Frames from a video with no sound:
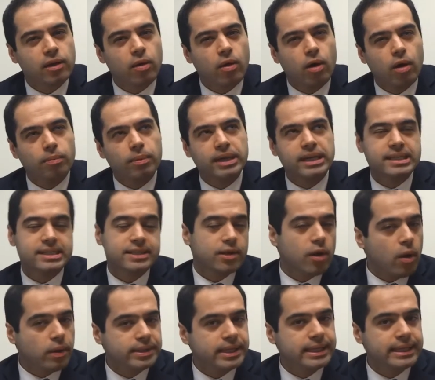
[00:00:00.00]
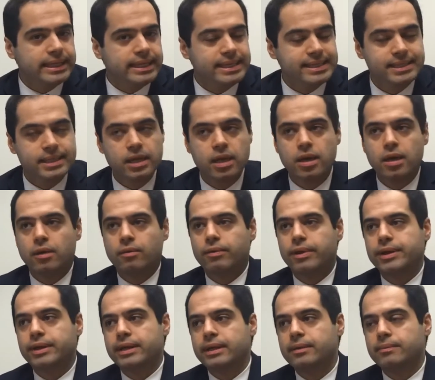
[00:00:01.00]
a car, but it's called a lease, where
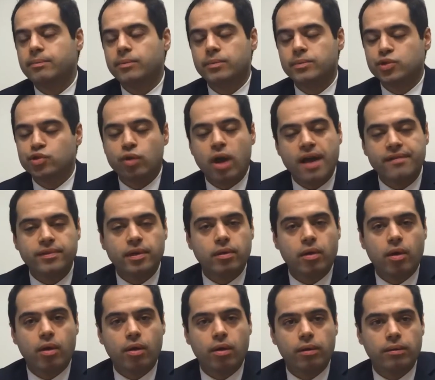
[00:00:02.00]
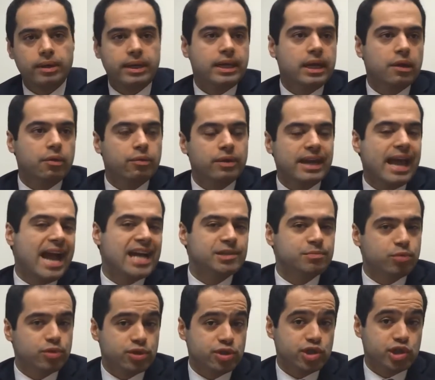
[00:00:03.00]
you can drive the car in a
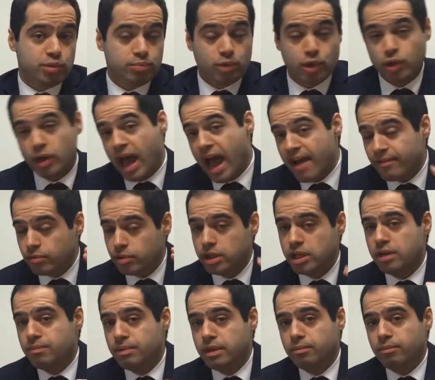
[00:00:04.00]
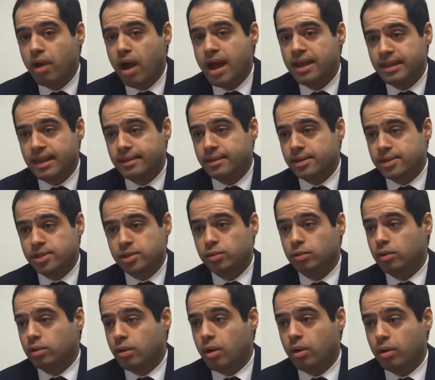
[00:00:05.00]
relaxed position. But you have to keep in mind that there's
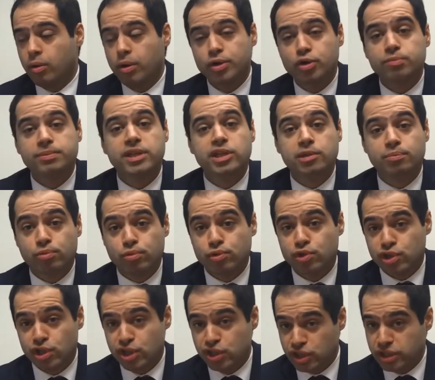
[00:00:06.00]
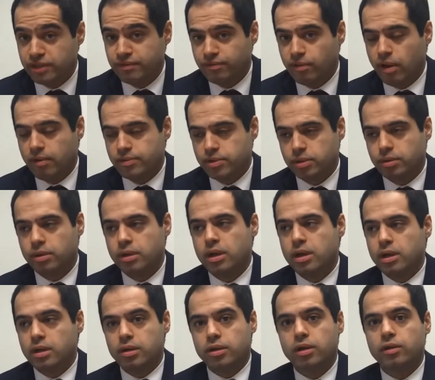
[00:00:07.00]
still going to be depreciation involved, so
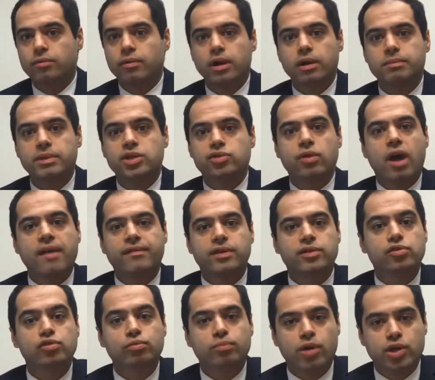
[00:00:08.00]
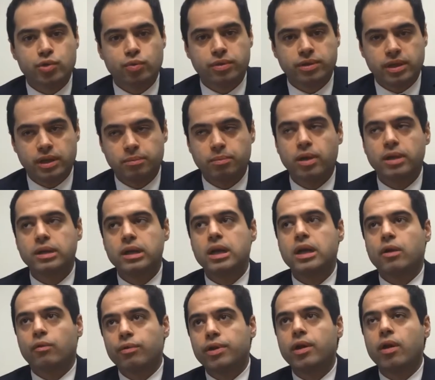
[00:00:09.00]
you don't want to be driving too much with it. But
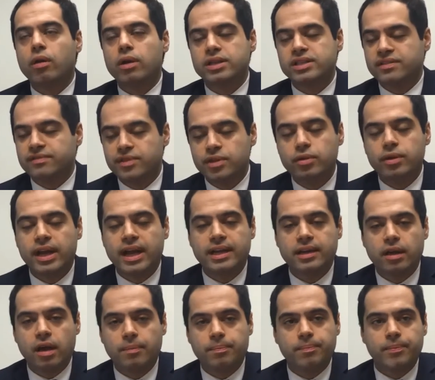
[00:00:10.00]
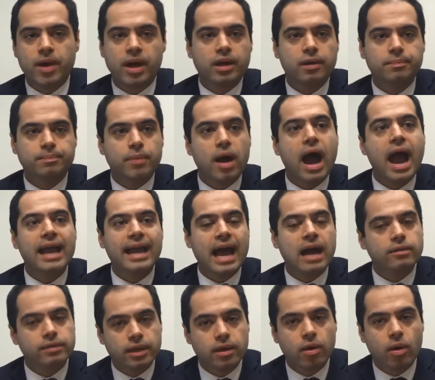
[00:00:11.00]
regardless, if you're going to end up kind of buying
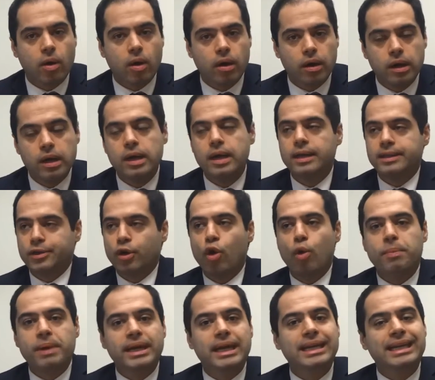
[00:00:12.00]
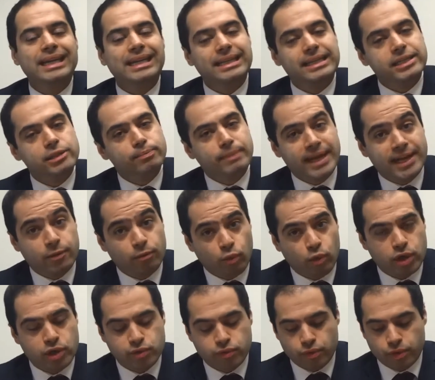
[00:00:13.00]
out the car, the open-ended lease
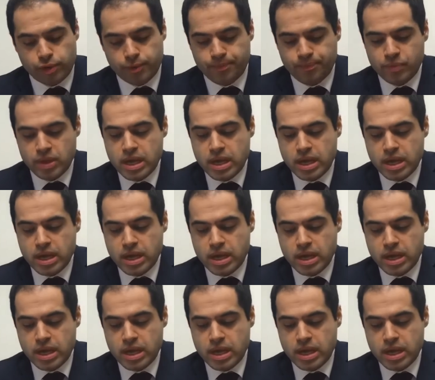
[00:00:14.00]
works for you.